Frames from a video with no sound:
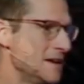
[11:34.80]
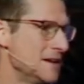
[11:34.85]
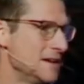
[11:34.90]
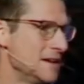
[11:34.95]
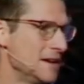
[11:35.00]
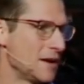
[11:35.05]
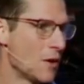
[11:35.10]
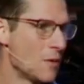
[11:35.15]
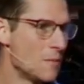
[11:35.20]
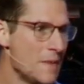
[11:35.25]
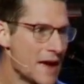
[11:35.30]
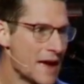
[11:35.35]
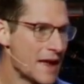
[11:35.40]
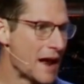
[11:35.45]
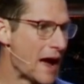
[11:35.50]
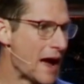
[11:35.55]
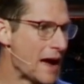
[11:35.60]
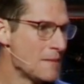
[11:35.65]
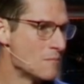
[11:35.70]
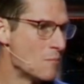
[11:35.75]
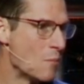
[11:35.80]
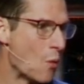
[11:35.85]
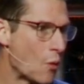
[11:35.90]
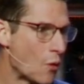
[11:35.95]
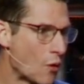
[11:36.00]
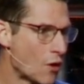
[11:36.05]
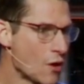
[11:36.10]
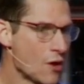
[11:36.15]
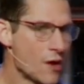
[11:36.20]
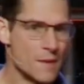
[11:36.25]
They go, man, I'm
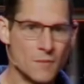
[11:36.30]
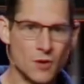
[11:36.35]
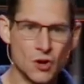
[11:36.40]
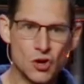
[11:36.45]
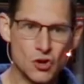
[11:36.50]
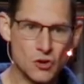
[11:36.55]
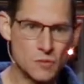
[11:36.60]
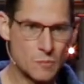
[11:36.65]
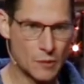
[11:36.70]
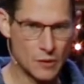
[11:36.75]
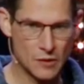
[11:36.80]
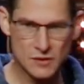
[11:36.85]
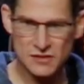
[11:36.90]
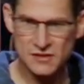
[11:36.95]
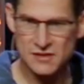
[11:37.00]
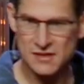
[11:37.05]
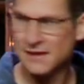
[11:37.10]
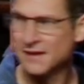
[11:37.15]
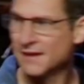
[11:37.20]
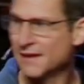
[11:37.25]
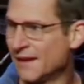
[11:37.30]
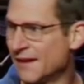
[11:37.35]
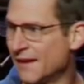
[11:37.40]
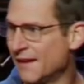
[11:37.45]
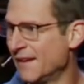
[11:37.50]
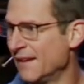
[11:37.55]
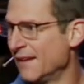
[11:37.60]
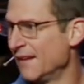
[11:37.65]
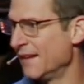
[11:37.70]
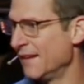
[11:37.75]
moral. I'm a good person.
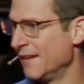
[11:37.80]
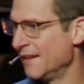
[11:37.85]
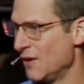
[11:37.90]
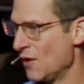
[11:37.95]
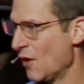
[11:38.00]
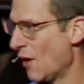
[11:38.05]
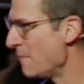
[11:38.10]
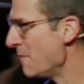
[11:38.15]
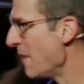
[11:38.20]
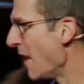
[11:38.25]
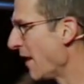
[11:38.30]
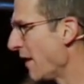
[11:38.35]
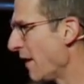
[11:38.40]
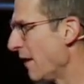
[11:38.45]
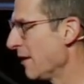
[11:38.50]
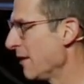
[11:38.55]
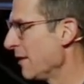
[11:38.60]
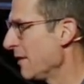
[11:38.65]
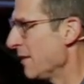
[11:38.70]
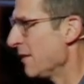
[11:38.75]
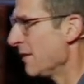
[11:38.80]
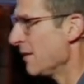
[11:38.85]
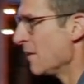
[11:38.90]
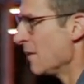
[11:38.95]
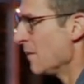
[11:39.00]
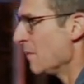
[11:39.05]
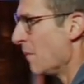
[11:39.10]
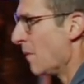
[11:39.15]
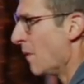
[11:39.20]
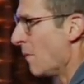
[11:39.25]
You know, I'm not a
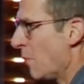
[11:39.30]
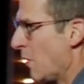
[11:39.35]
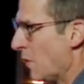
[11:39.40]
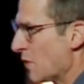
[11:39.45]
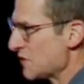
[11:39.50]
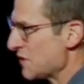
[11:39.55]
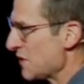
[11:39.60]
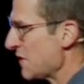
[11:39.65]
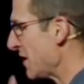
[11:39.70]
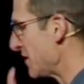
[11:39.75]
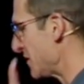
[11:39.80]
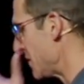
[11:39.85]
person that's